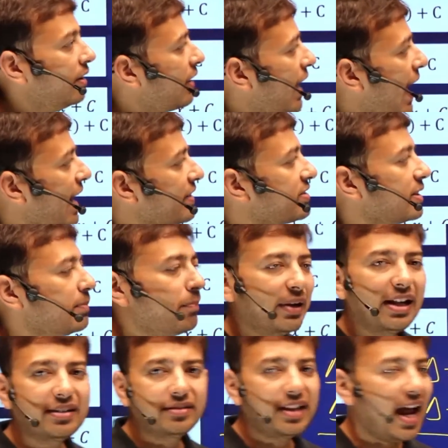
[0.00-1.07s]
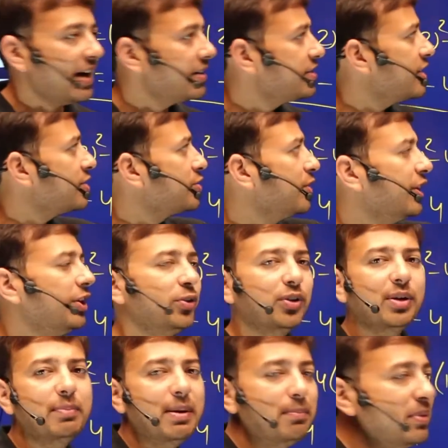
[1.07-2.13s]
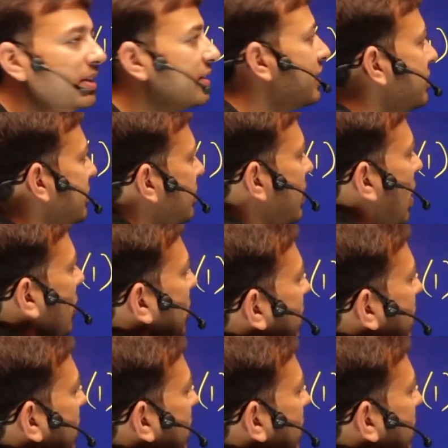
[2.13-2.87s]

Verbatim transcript: As simple as that. Just you need to remember this. Now